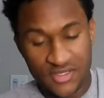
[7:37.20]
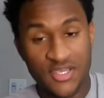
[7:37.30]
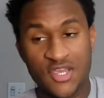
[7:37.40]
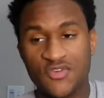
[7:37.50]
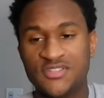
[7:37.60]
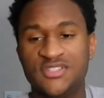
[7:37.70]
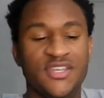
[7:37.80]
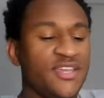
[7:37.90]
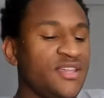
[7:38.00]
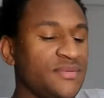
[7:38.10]
Here is
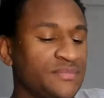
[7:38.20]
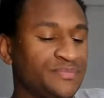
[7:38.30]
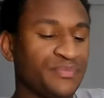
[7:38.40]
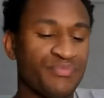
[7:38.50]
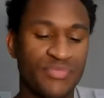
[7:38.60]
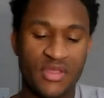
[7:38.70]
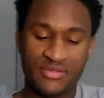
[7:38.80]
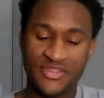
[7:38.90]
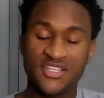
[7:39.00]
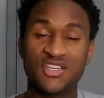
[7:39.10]

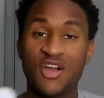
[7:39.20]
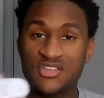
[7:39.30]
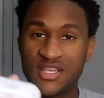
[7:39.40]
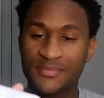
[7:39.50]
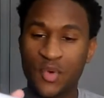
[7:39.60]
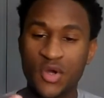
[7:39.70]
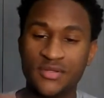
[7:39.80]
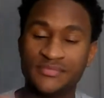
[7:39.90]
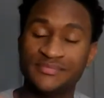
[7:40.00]
the charging port.